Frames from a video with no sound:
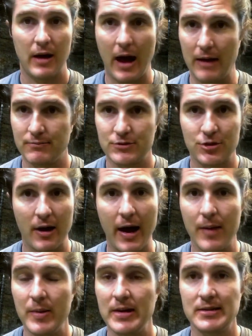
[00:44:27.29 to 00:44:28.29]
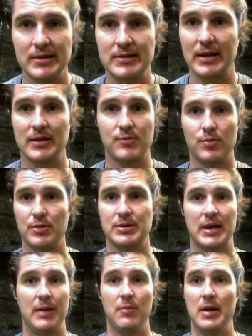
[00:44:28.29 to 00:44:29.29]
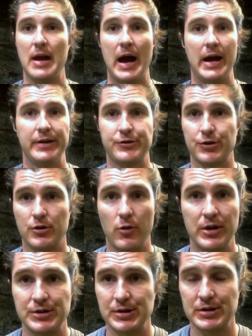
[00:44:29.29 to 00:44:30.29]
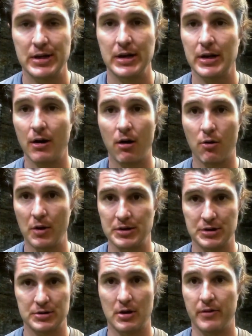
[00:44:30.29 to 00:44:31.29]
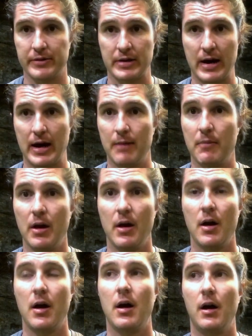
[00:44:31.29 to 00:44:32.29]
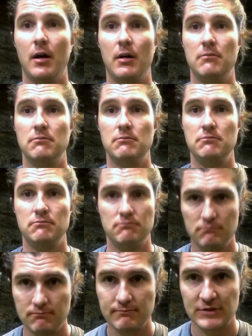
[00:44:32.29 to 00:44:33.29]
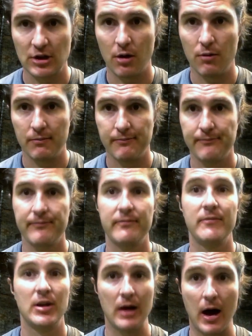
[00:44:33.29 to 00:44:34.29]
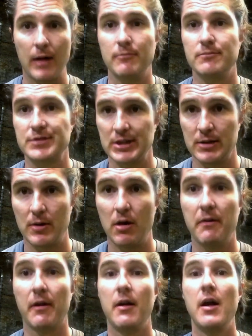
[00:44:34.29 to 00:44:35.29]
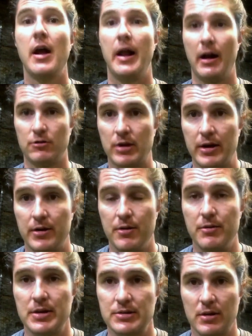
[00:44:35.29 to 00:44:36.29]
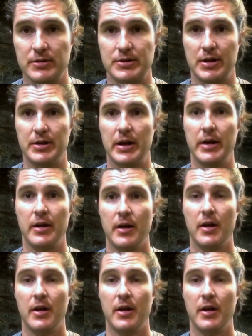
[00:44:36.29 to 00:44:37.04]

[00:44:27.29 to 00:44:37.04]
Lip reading: I try to be as accessible as can be. I answer questions, any and all questions all the time. So got them, send them over, and I'll try to do this on Sunday.